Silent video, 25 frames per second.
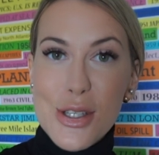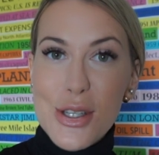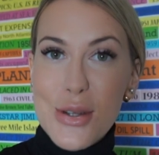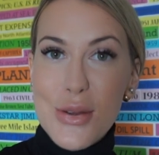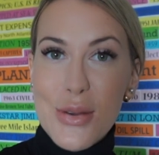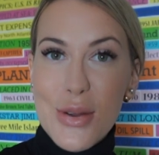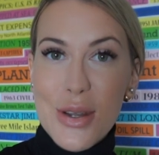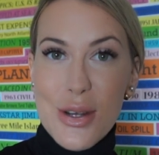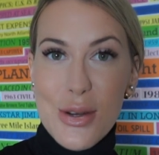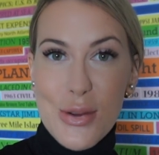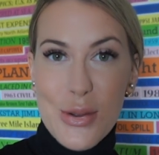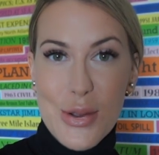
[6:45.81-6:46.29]

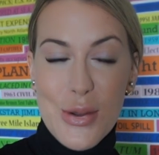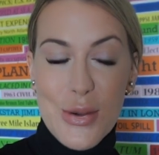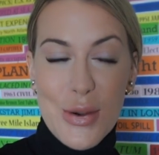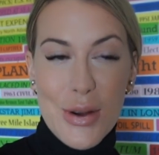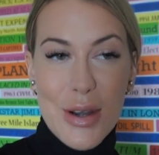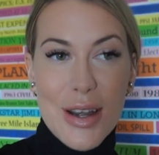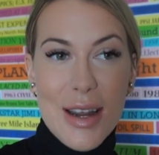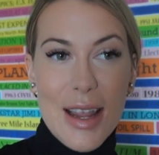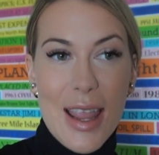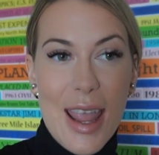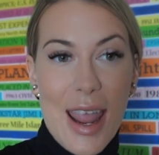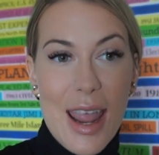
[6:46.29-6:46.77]
two in New
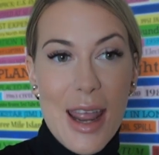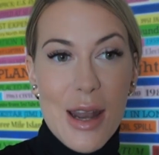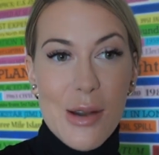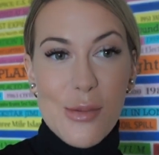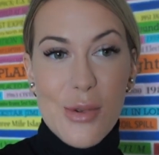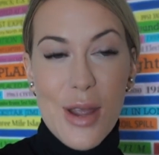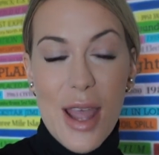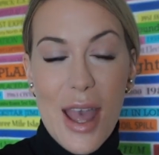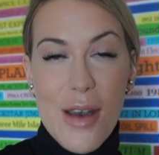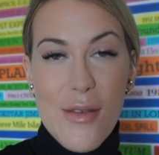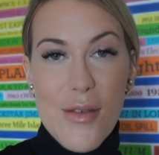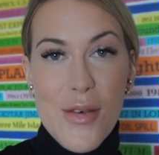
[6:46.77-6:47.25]
York,
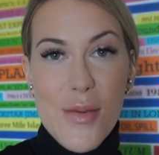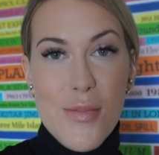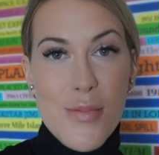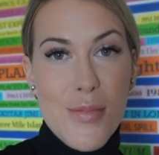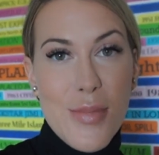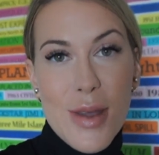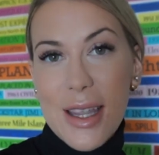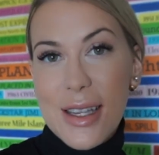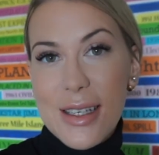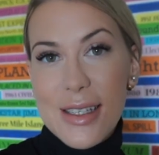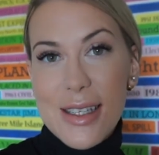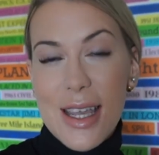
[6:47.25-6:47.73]
and we have a
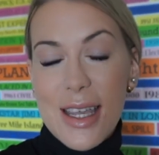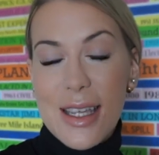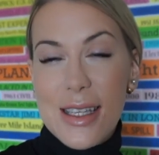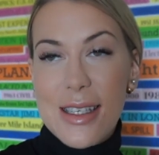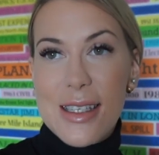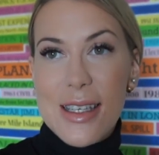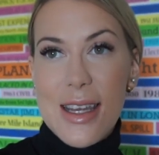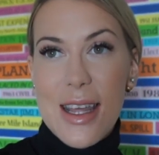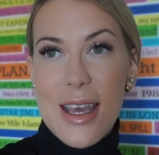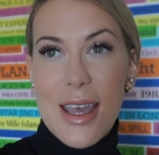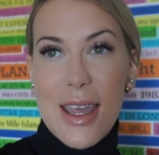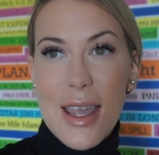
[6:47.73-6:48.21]
big day
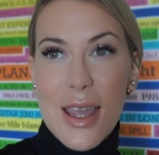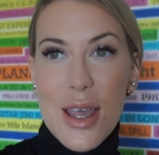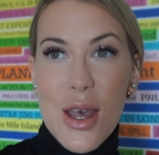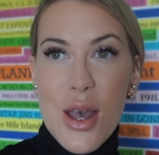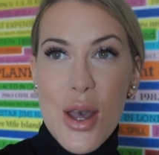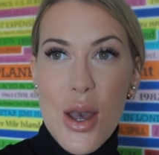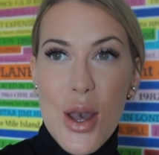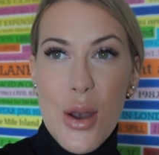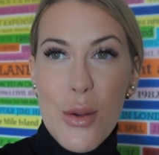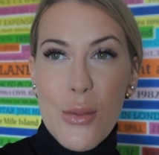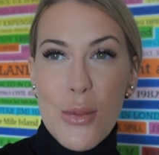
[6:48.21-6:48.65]
today.